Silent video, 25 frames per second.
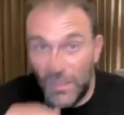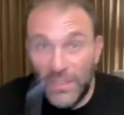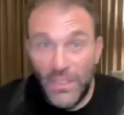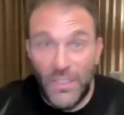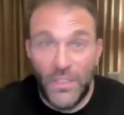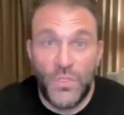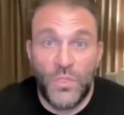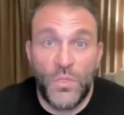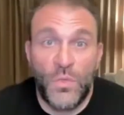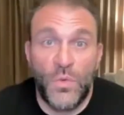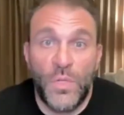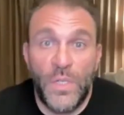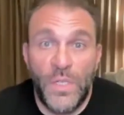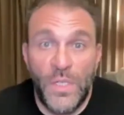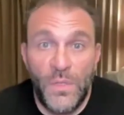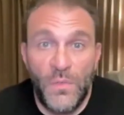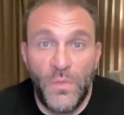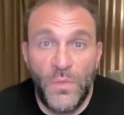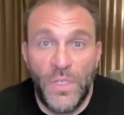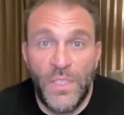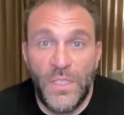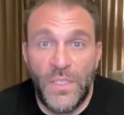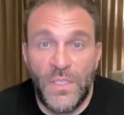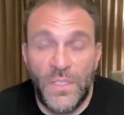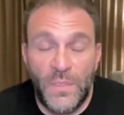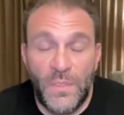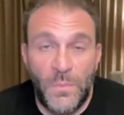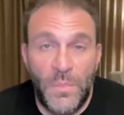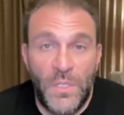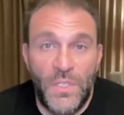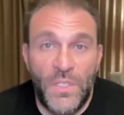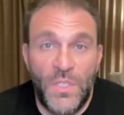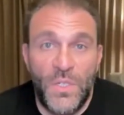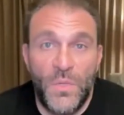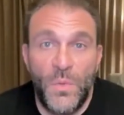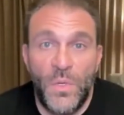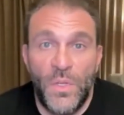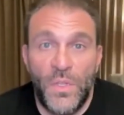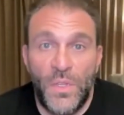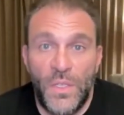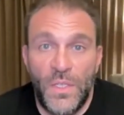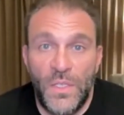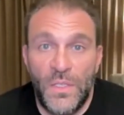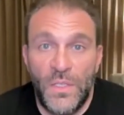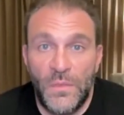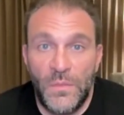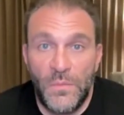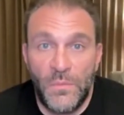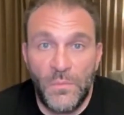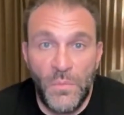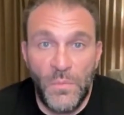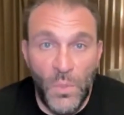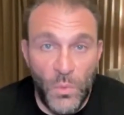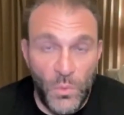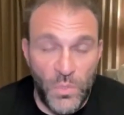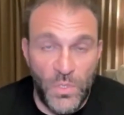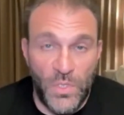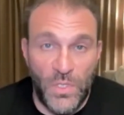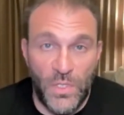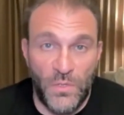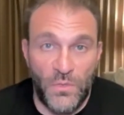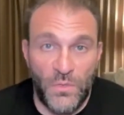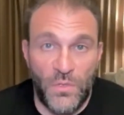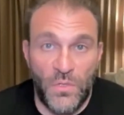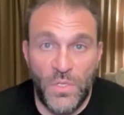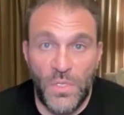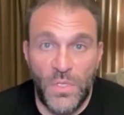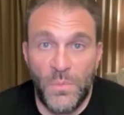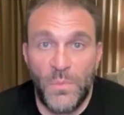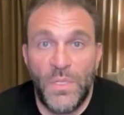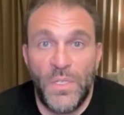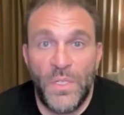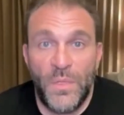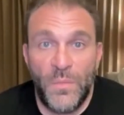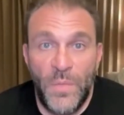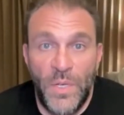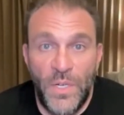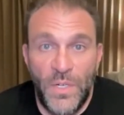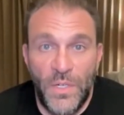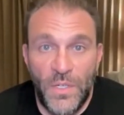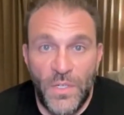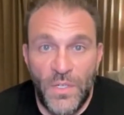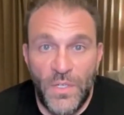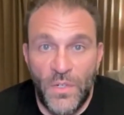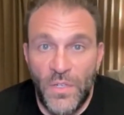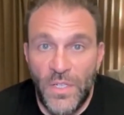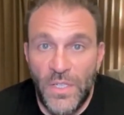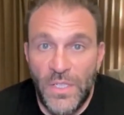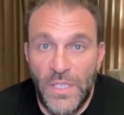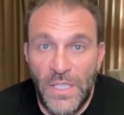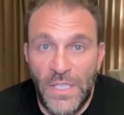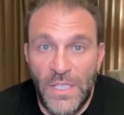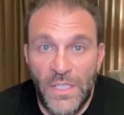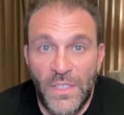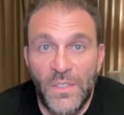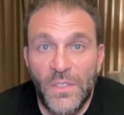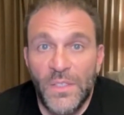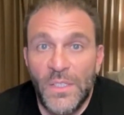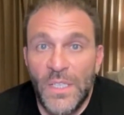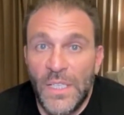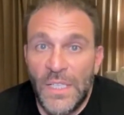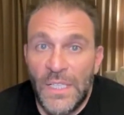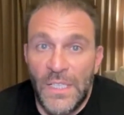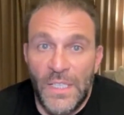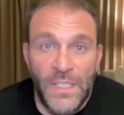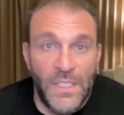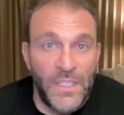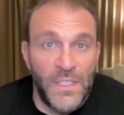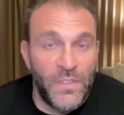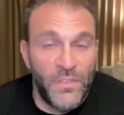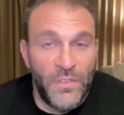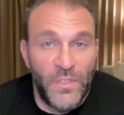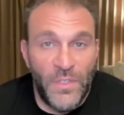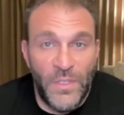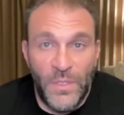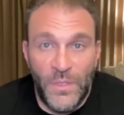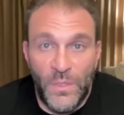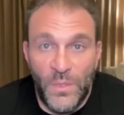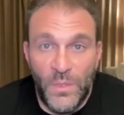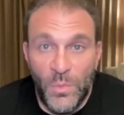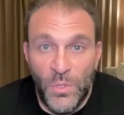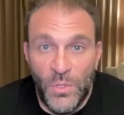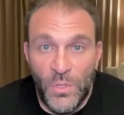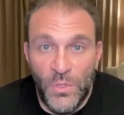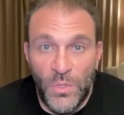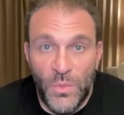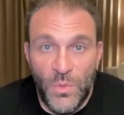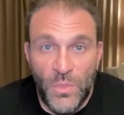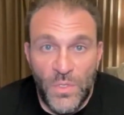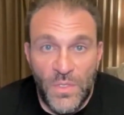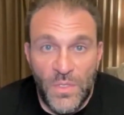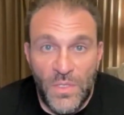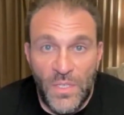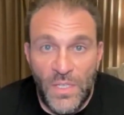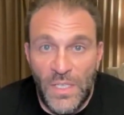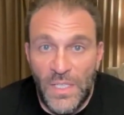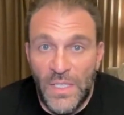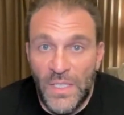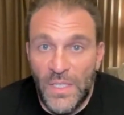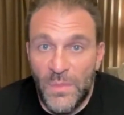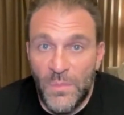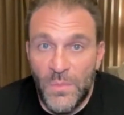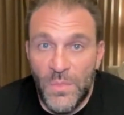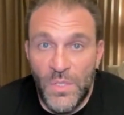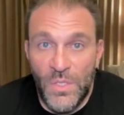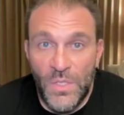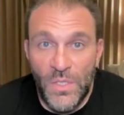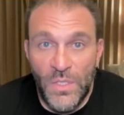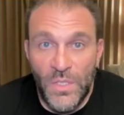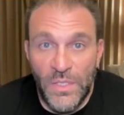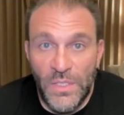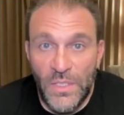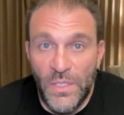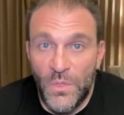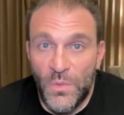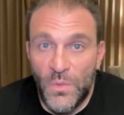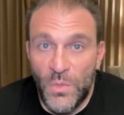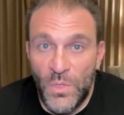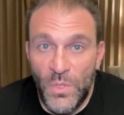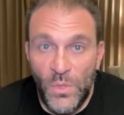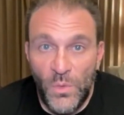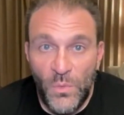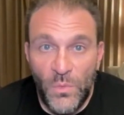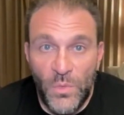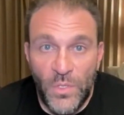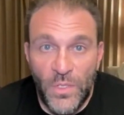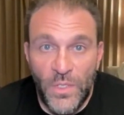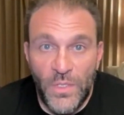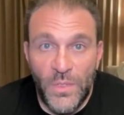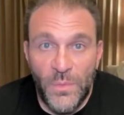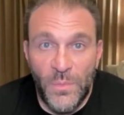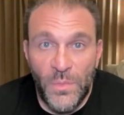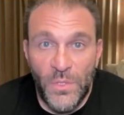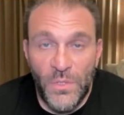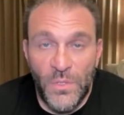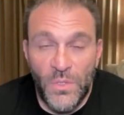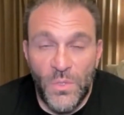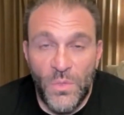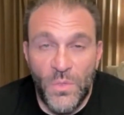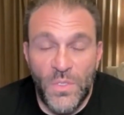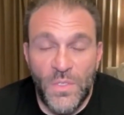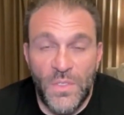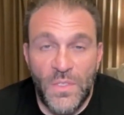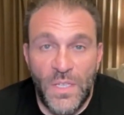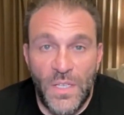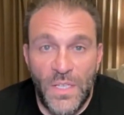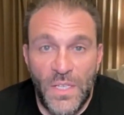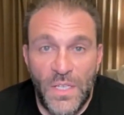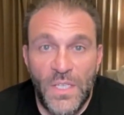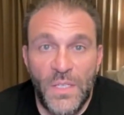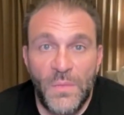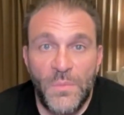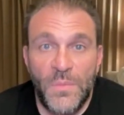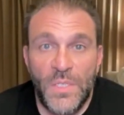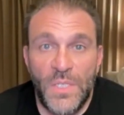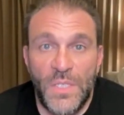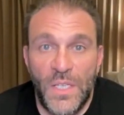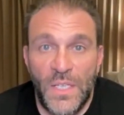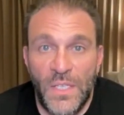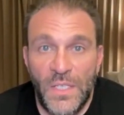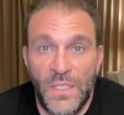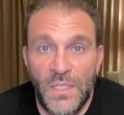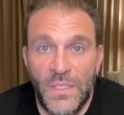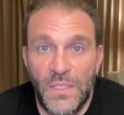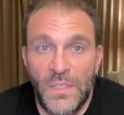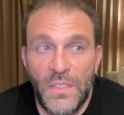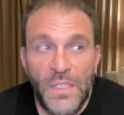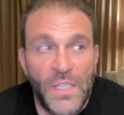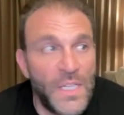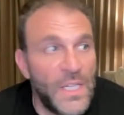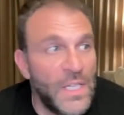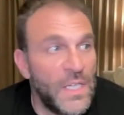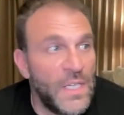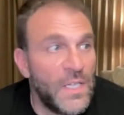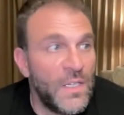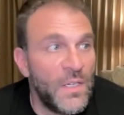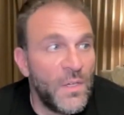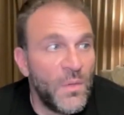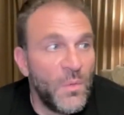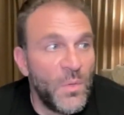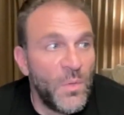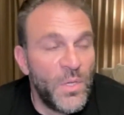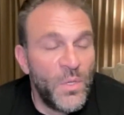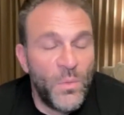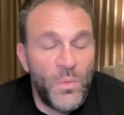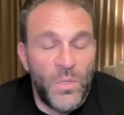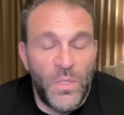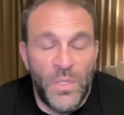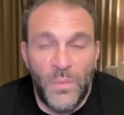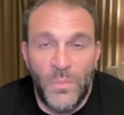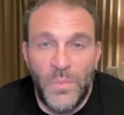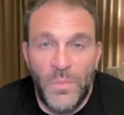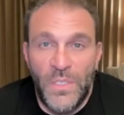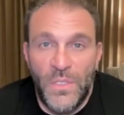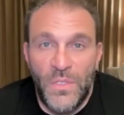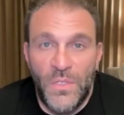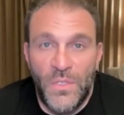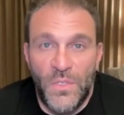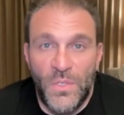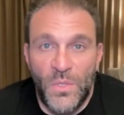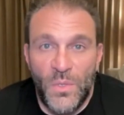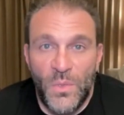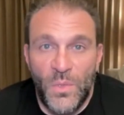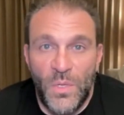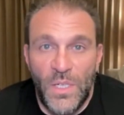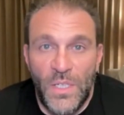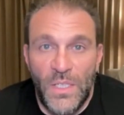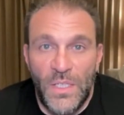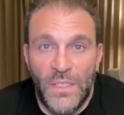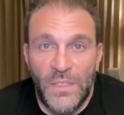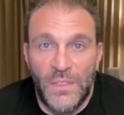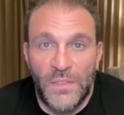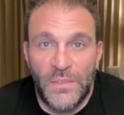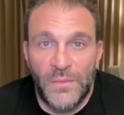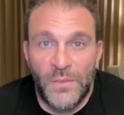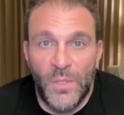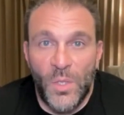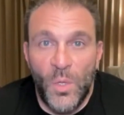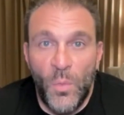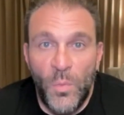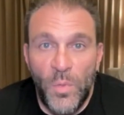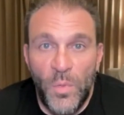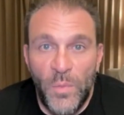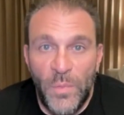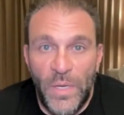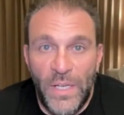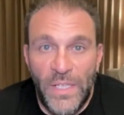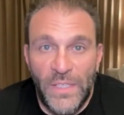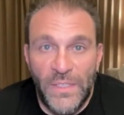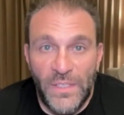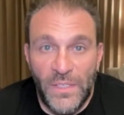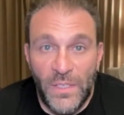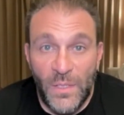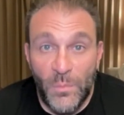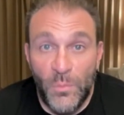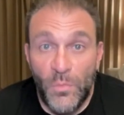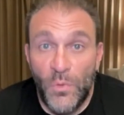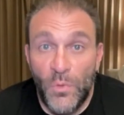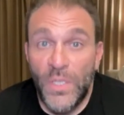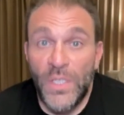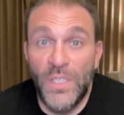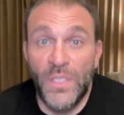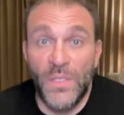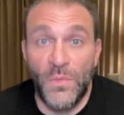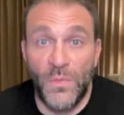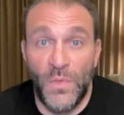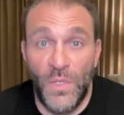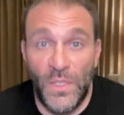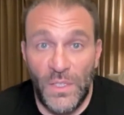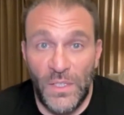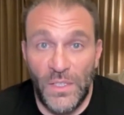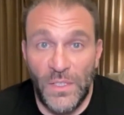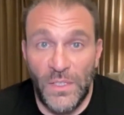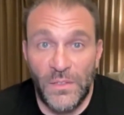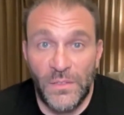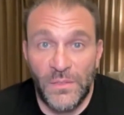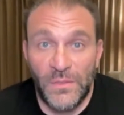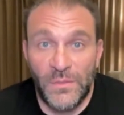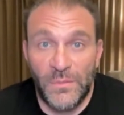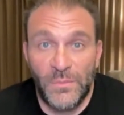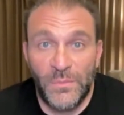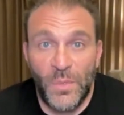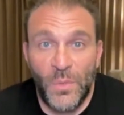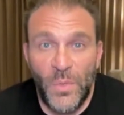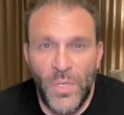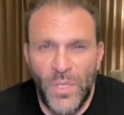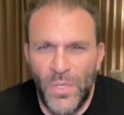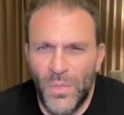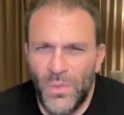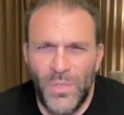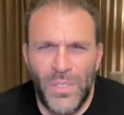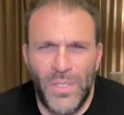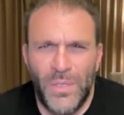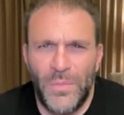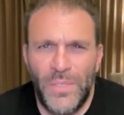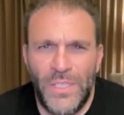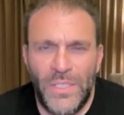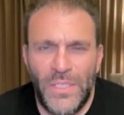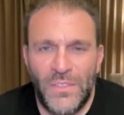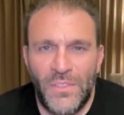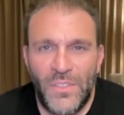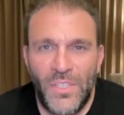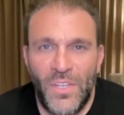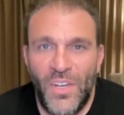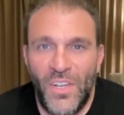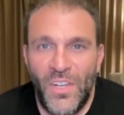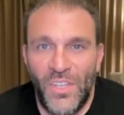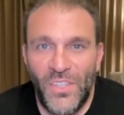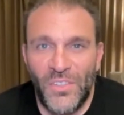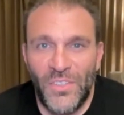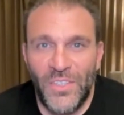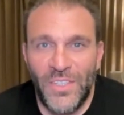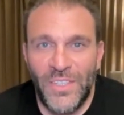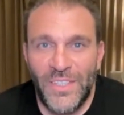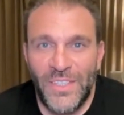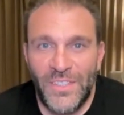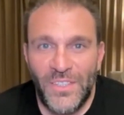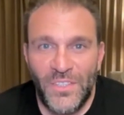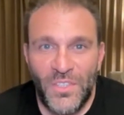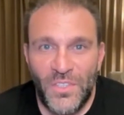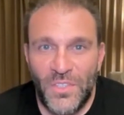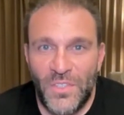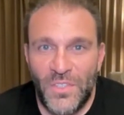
think that's great advice, especially within most countries, but in America right now, very tumultuous times. You got Israel, very tumultuous times, and we don't want to be so open-minded our brains fall out, but we don't want to be intolerant and